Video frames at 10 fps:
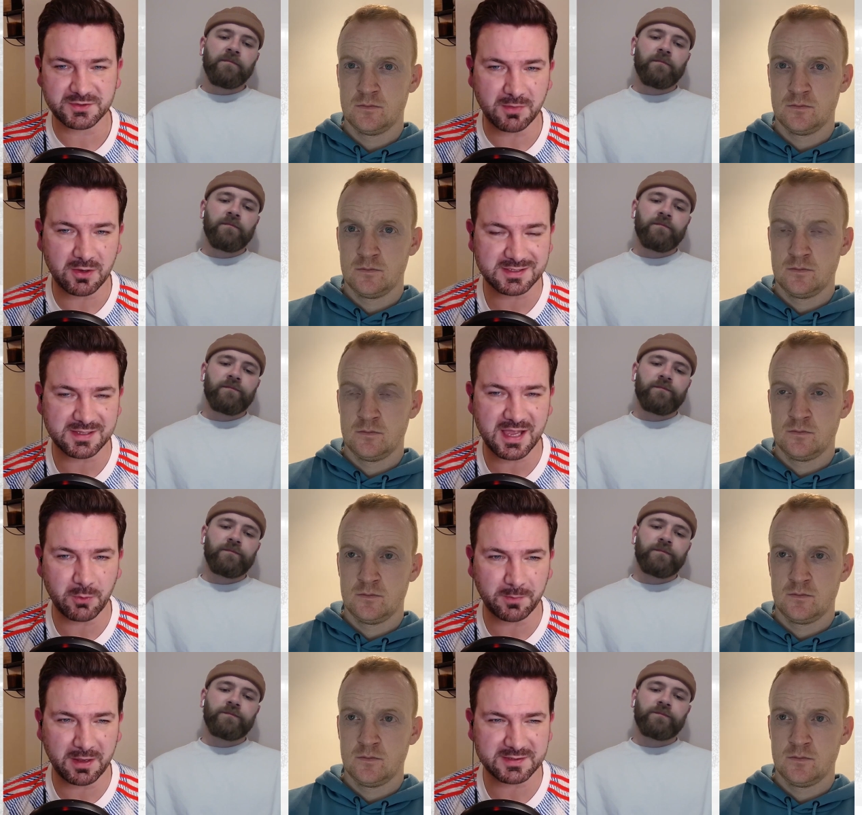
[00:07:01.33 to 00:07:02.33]
Speaker 1: marks
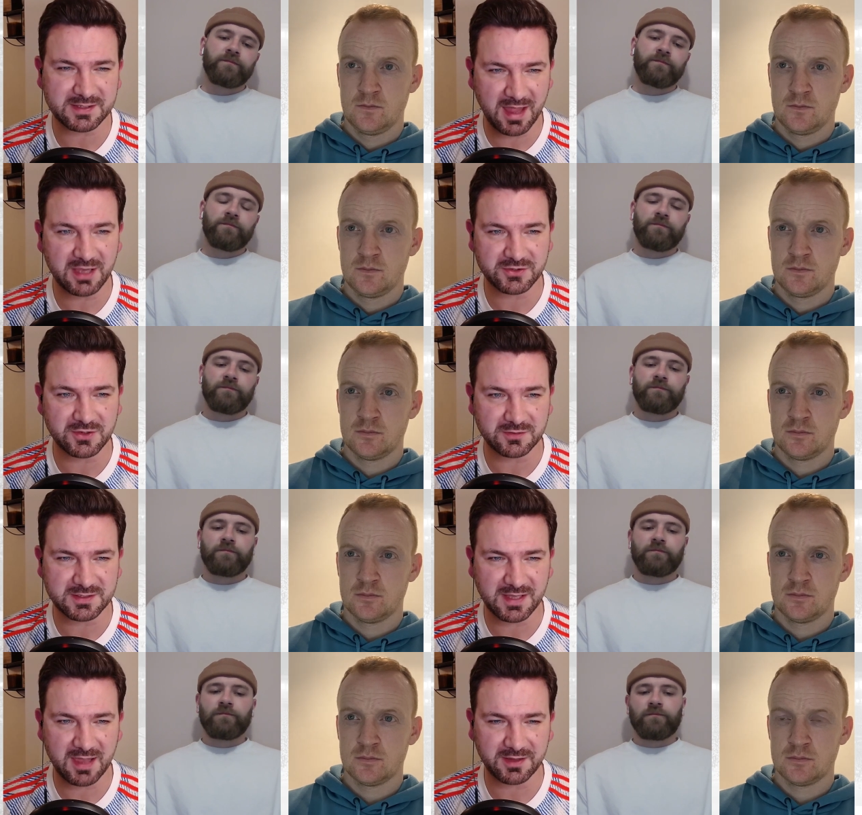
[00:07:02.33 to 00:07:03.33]
now about selection.
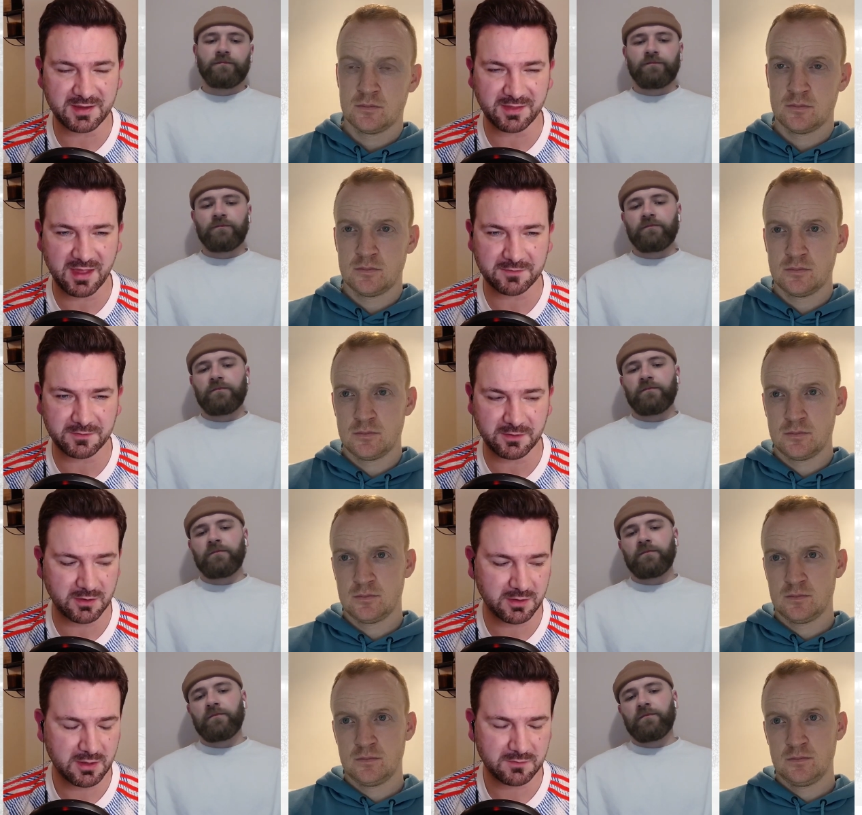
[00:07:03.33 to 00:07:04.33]
There's a headache there
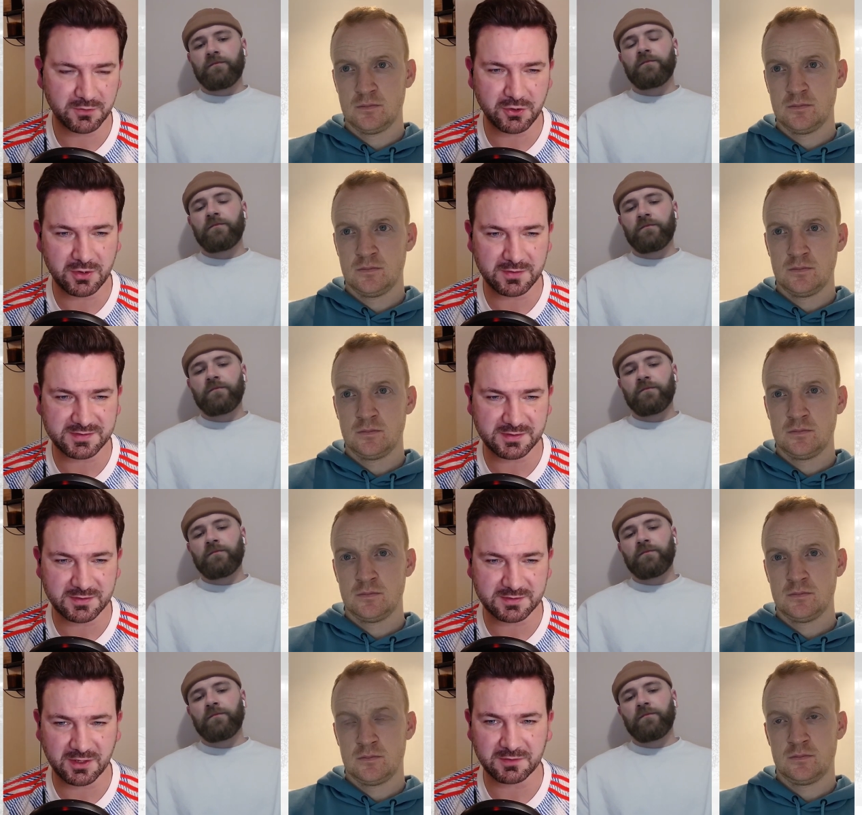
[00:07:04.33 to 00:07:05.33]
for, for Nuno
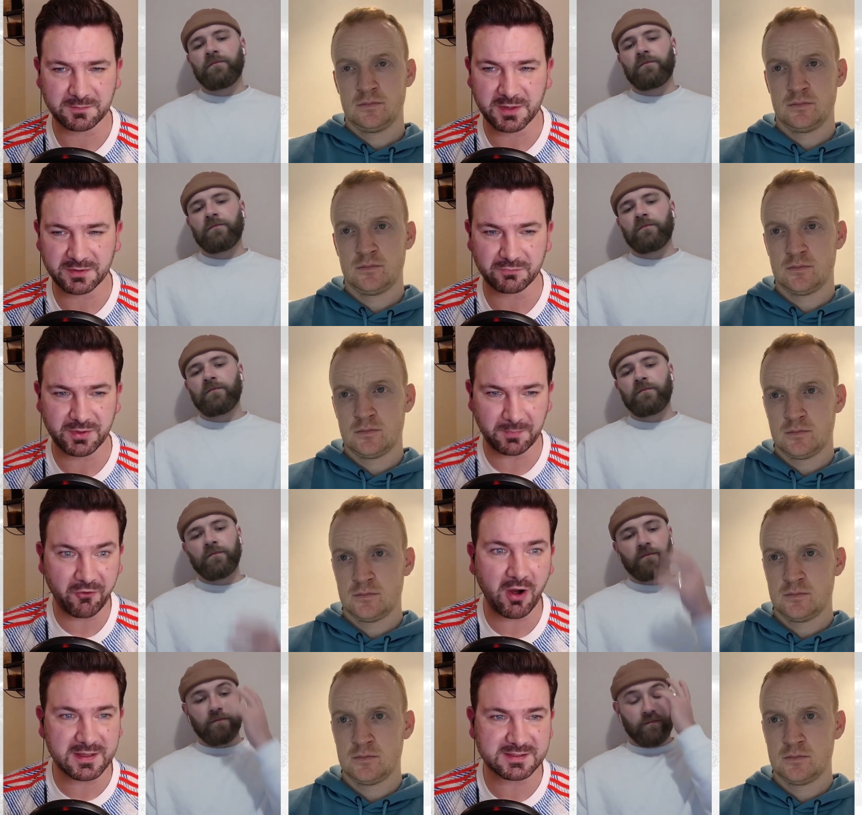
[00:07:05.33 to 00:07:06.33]
to, to kind of pick the, the
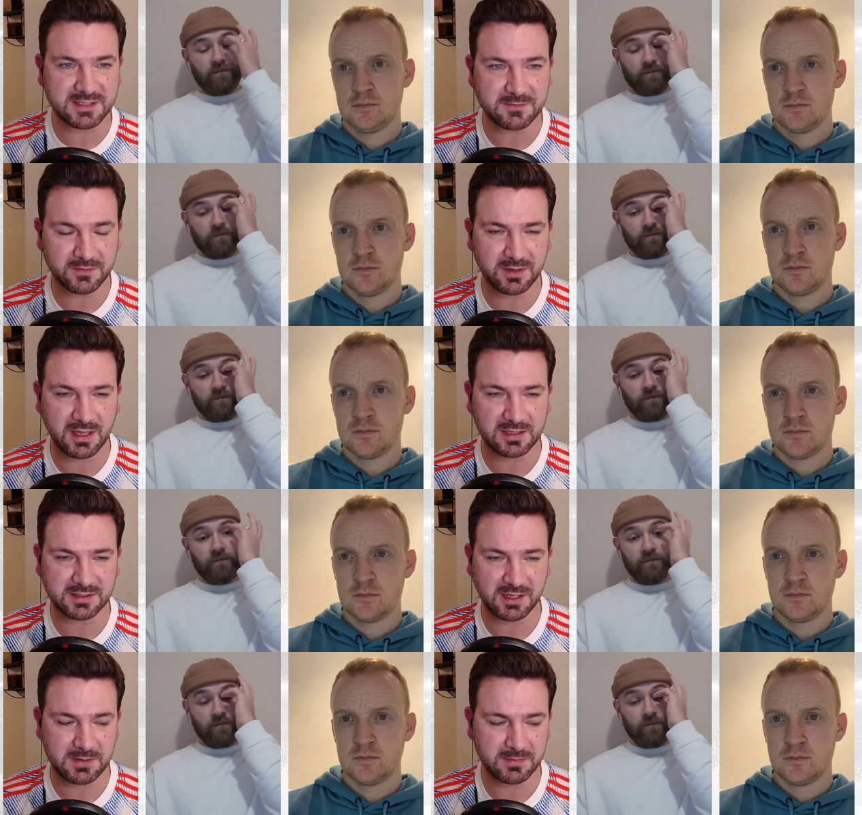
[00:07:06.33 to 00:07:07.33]
right team for the next
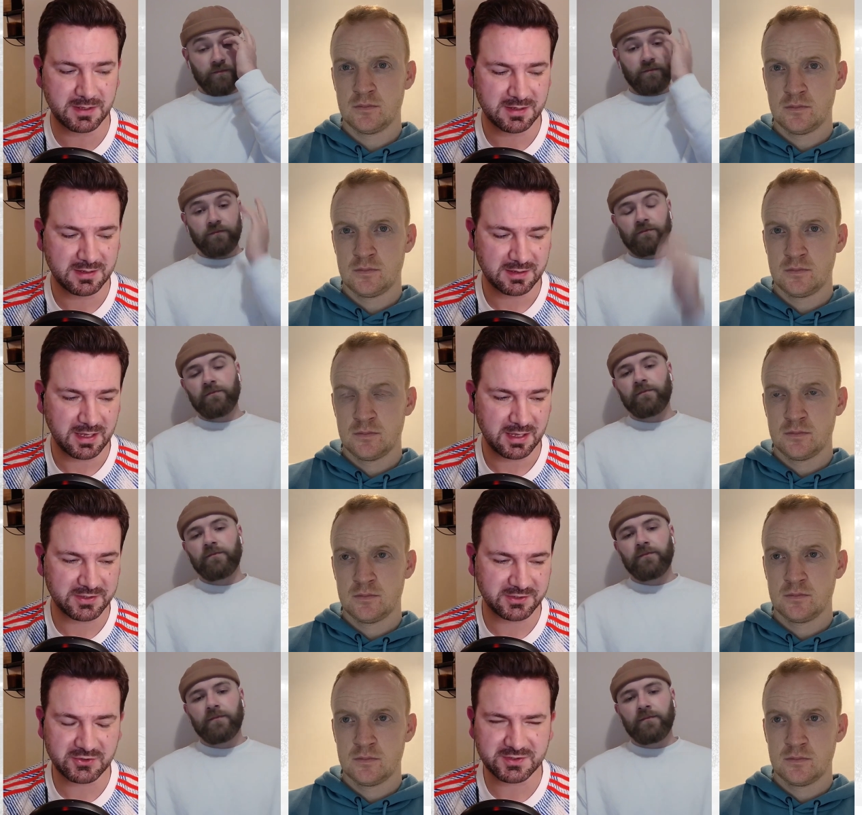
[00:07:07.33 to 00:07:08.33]
game
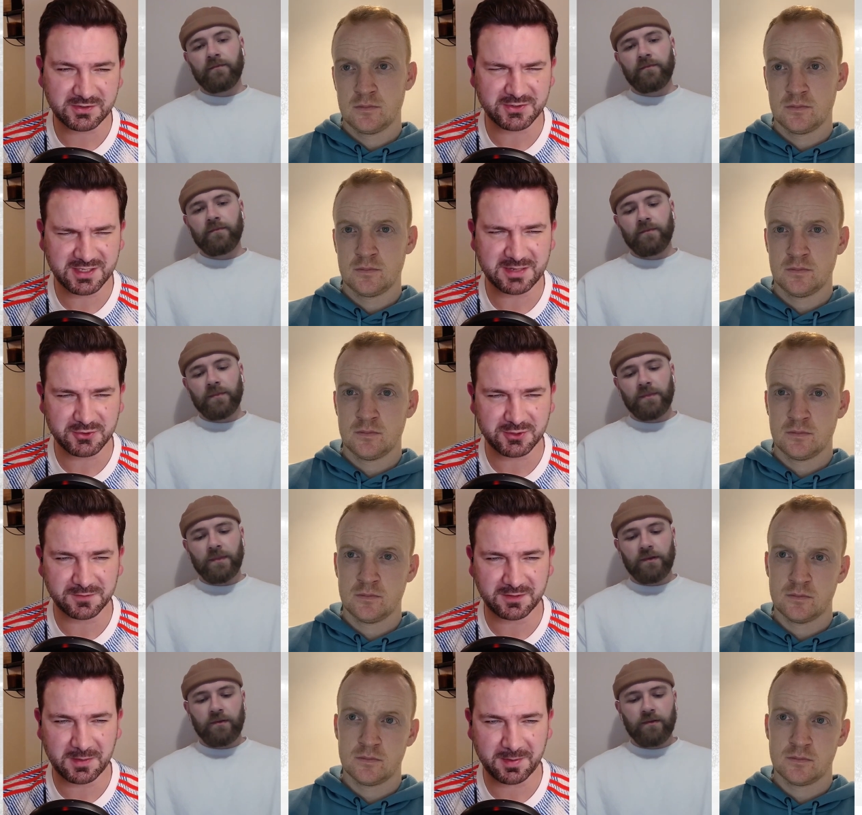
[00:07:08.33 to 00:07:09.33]
because he just does keep
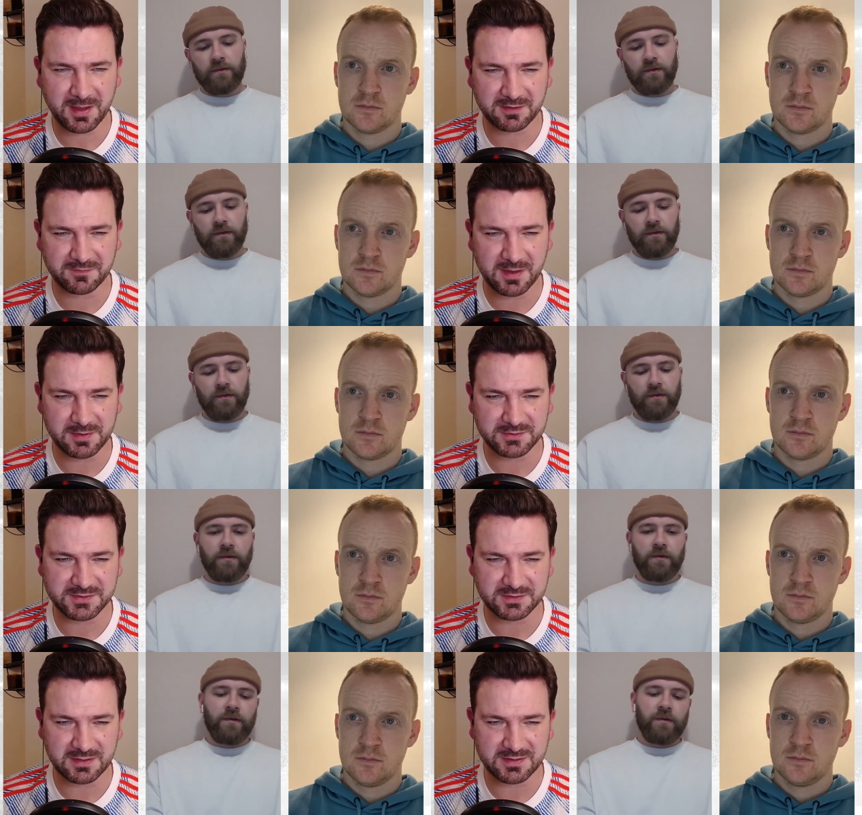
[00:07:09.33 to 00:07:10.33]
shuffling the pack a fair bit,
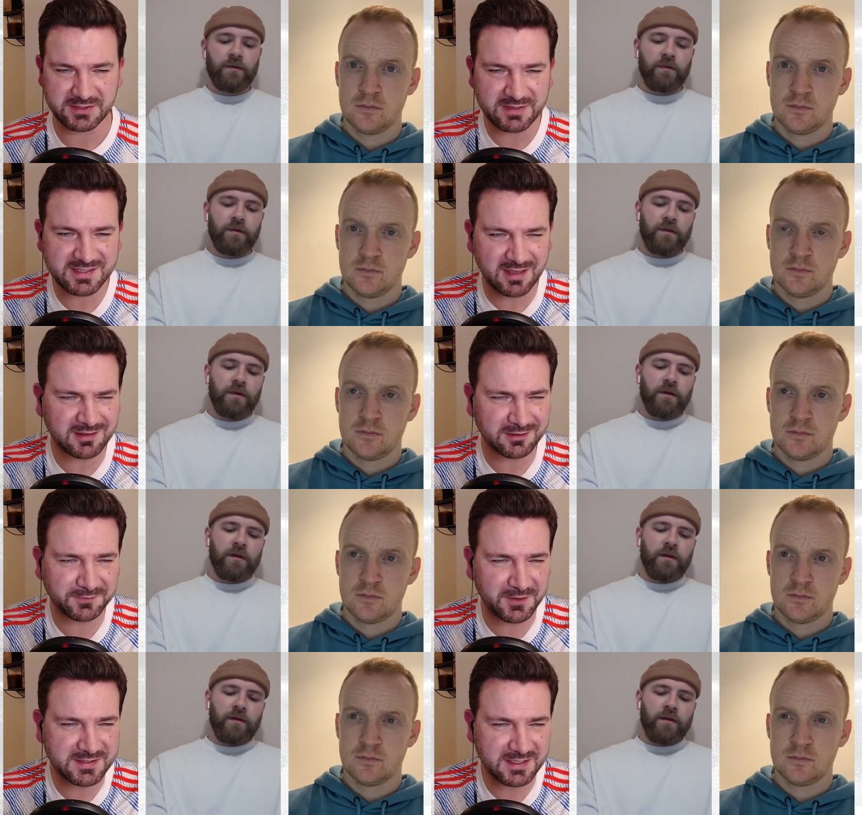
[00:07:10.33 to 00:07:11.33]
doesn't he? Is there a settled
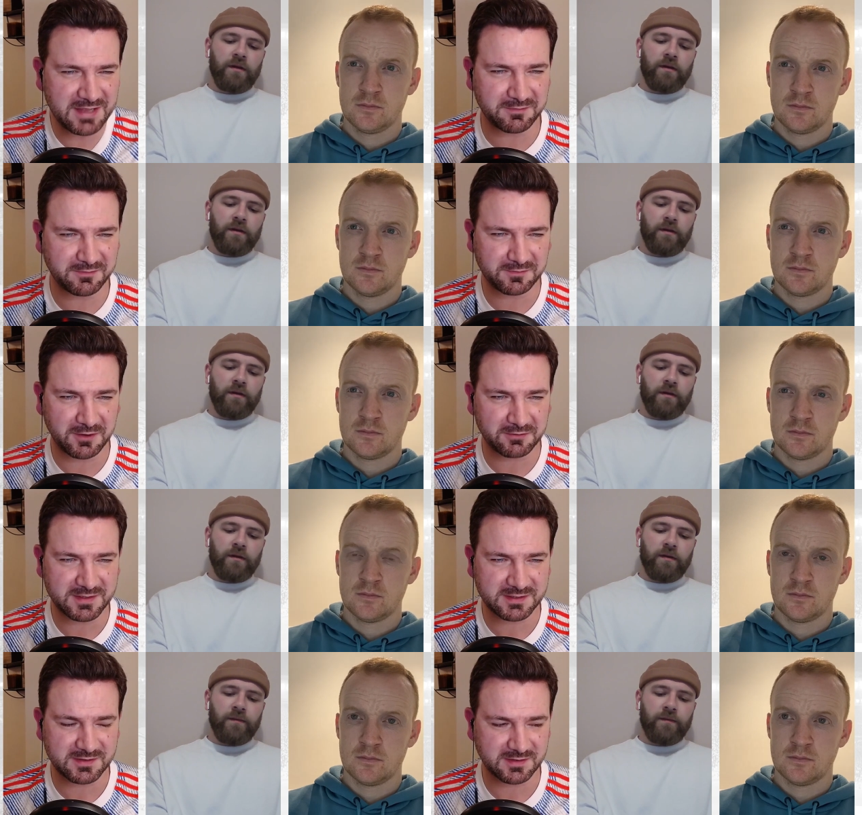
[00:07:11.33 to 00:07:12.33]
first eleven for
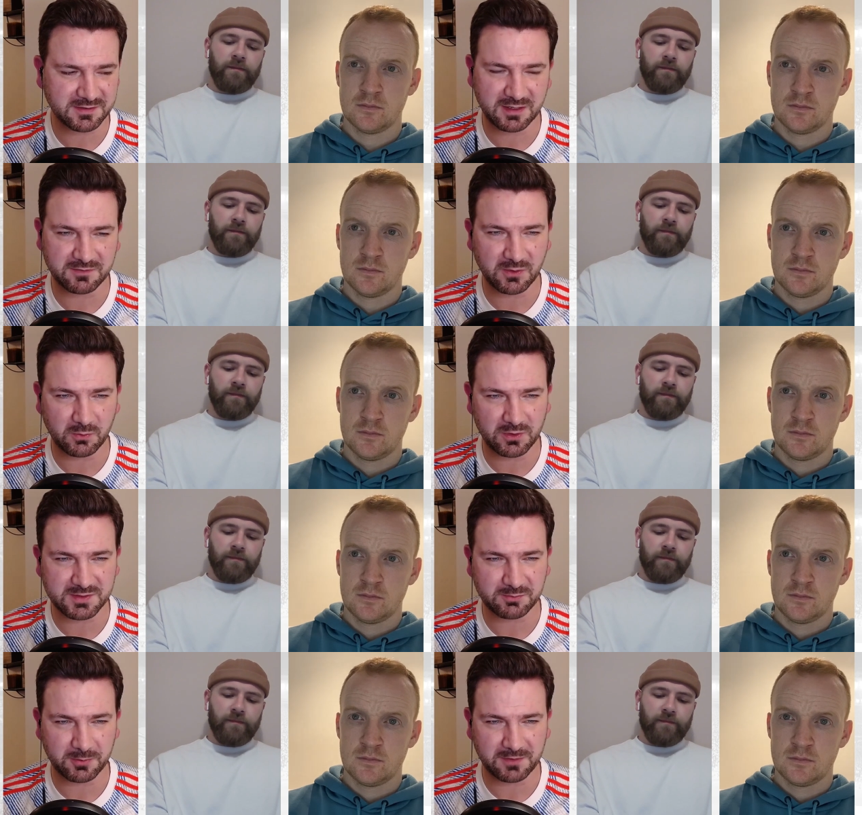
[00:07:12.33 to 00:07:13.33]
Forest? Because I think if there was,
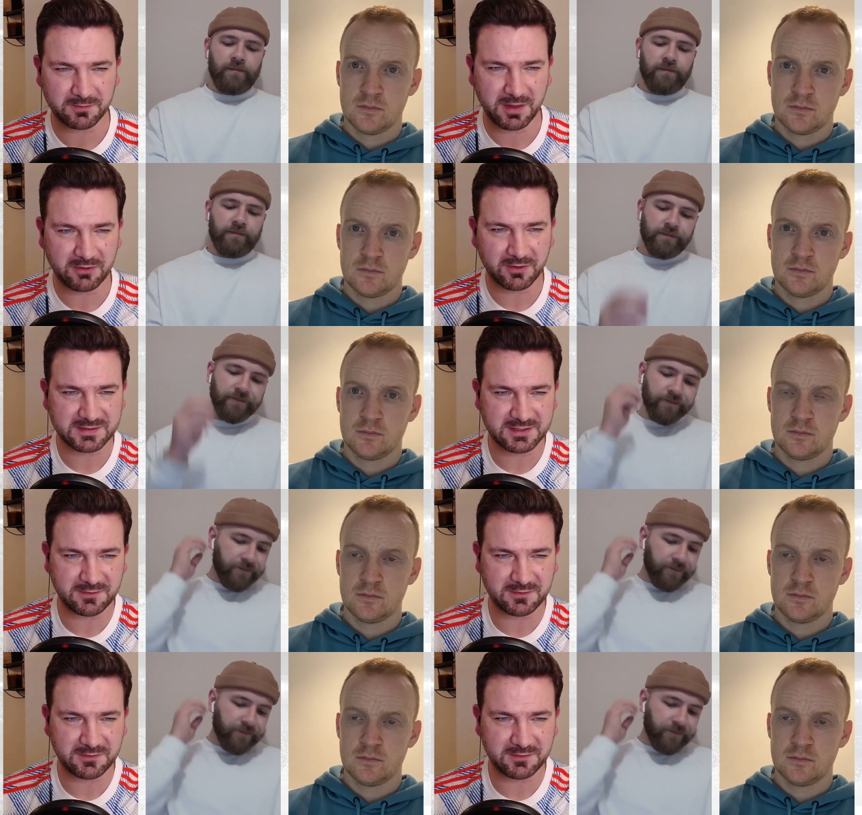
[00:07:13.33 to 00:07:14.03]
they'd probably have a better idea